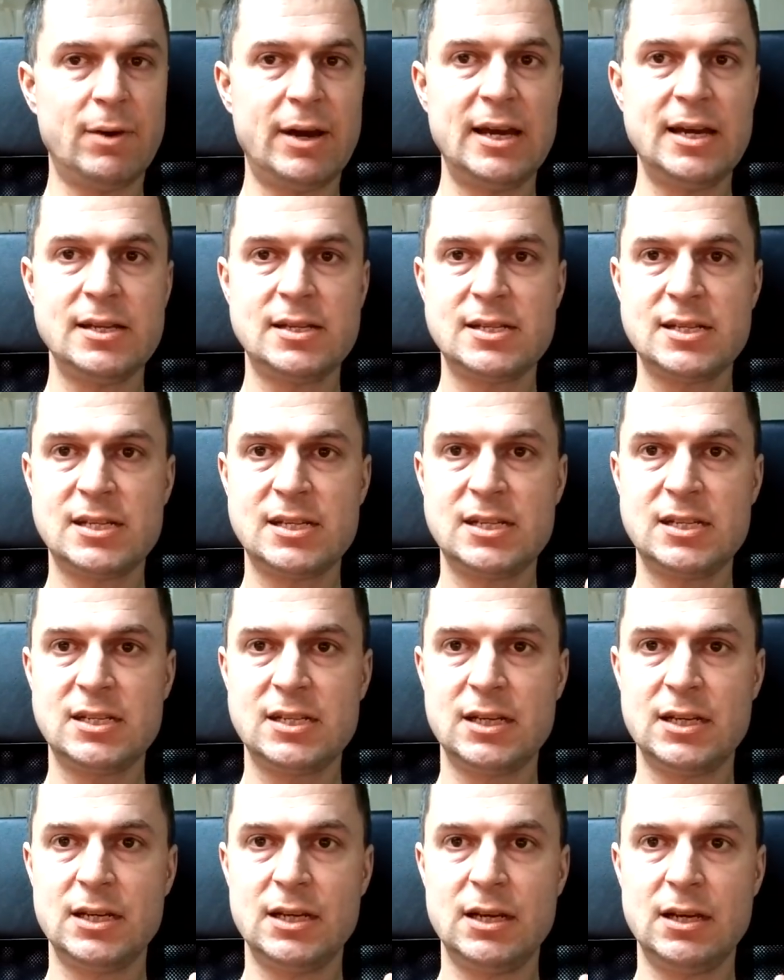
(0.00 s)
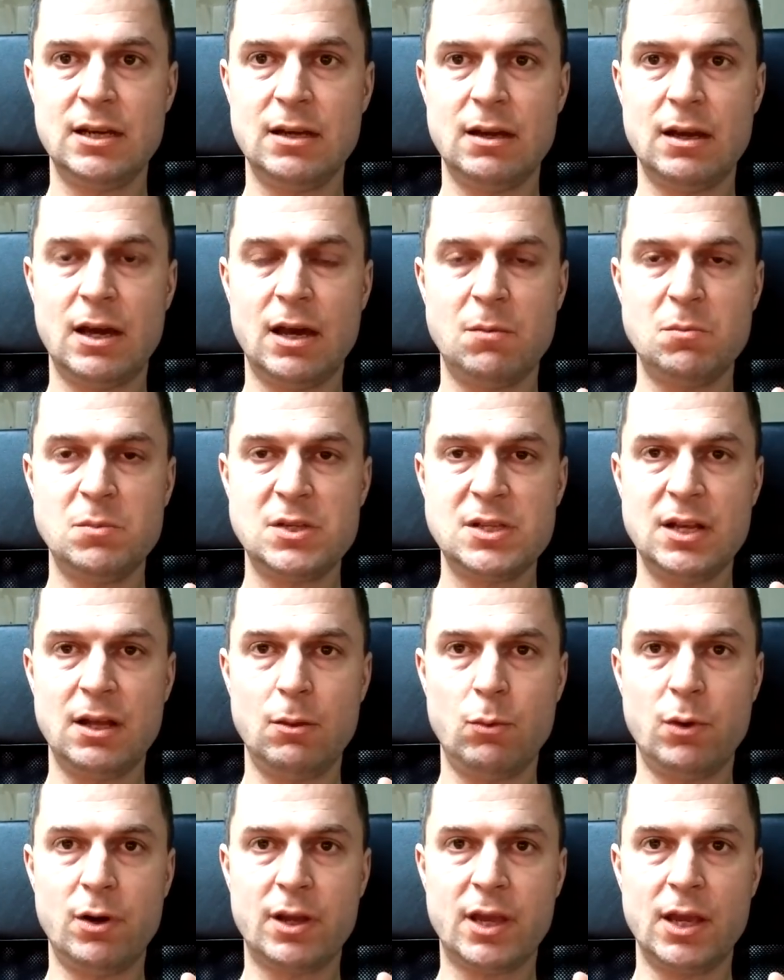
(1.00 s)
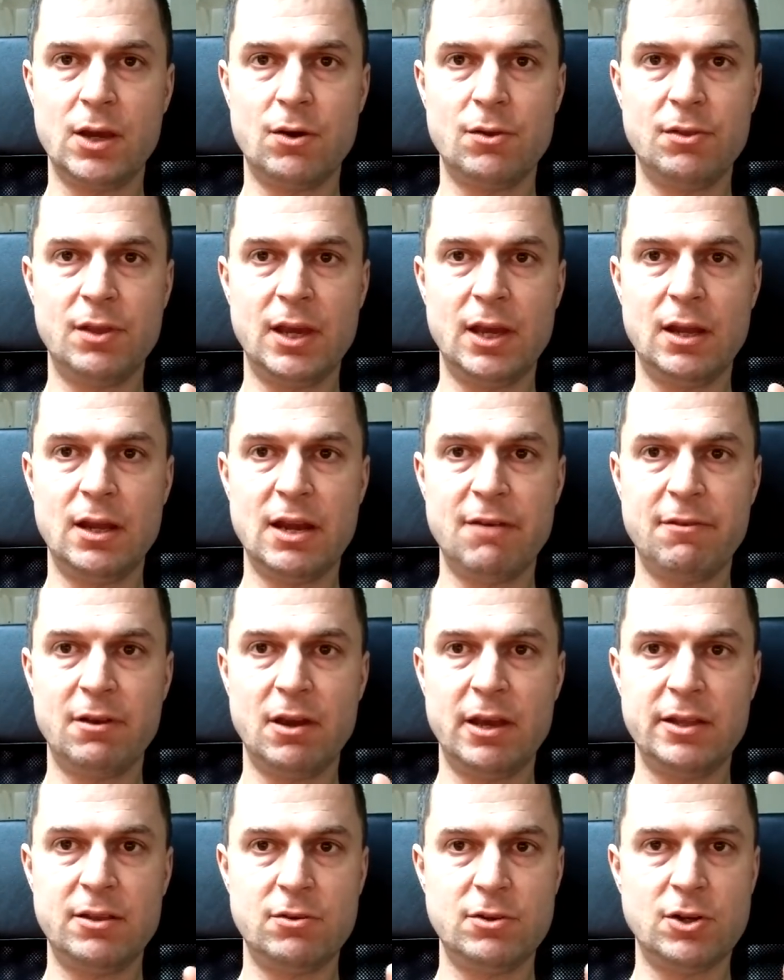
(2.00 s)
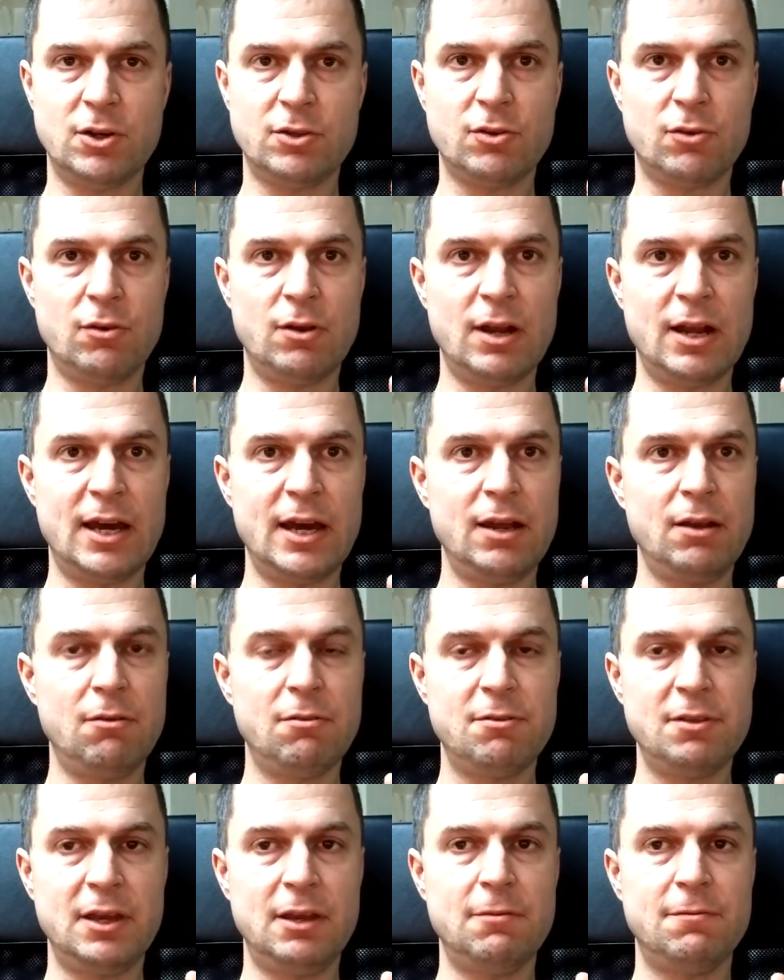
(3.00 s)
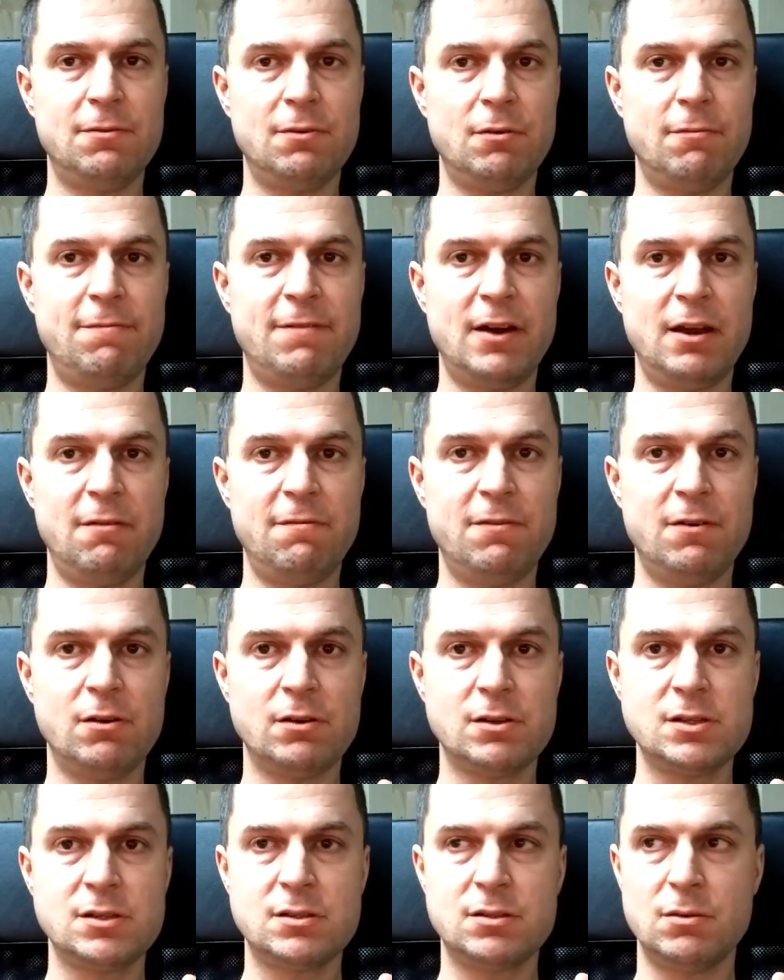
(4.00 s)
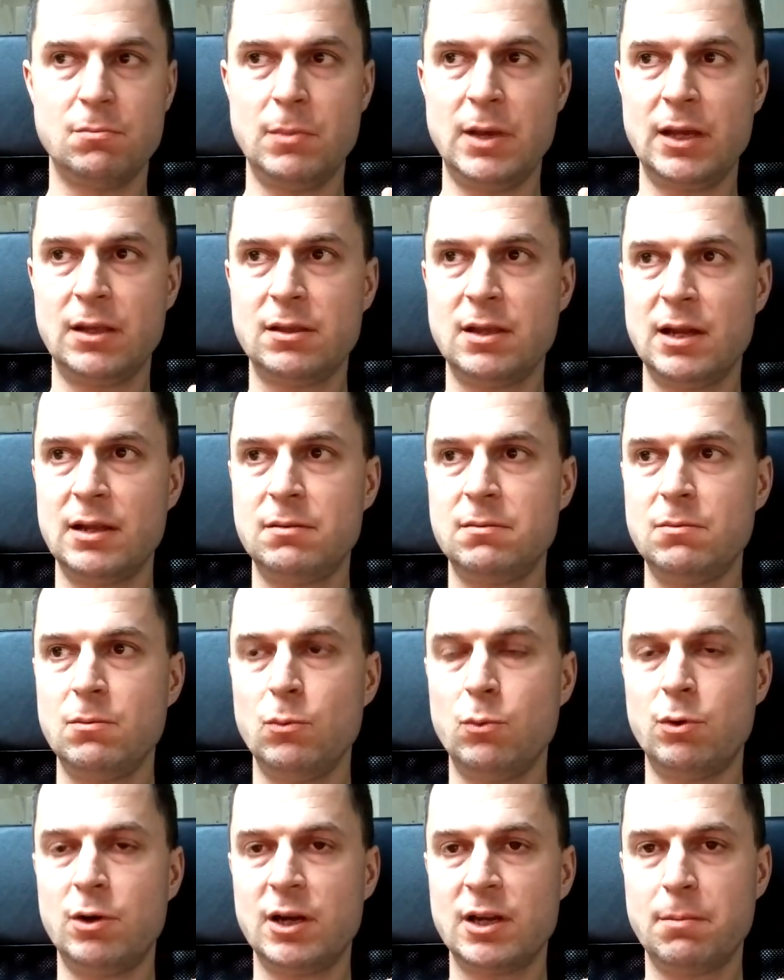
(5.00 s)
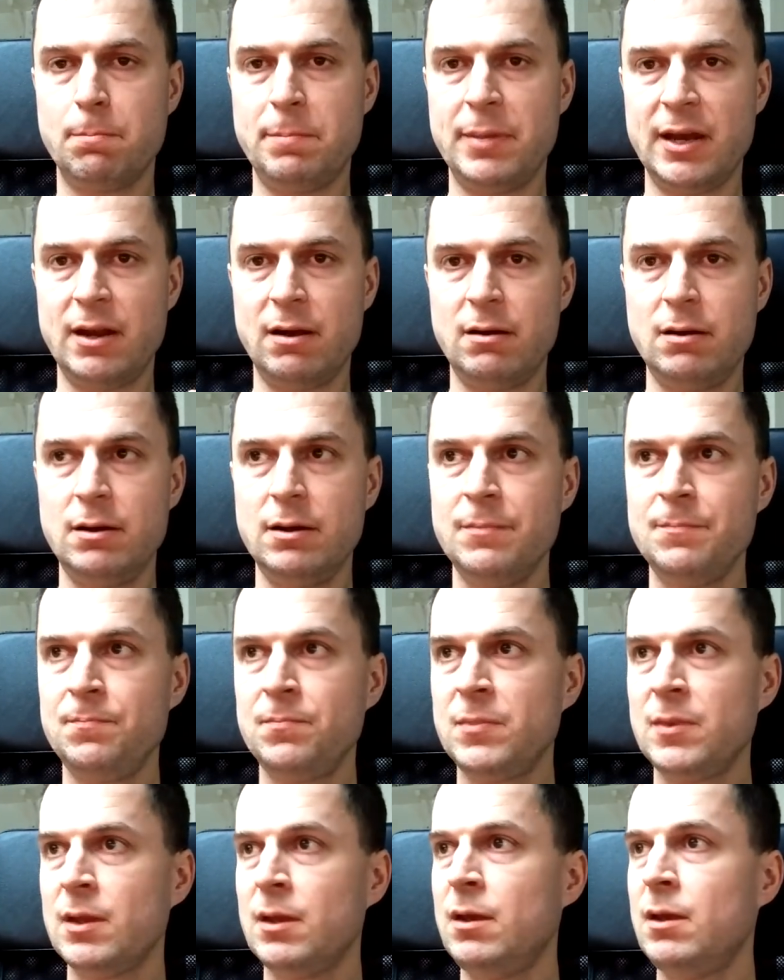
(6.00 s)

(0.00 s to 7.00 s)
Otherwise, I'm still working on the navigator.online thing for Firefox to make that work better.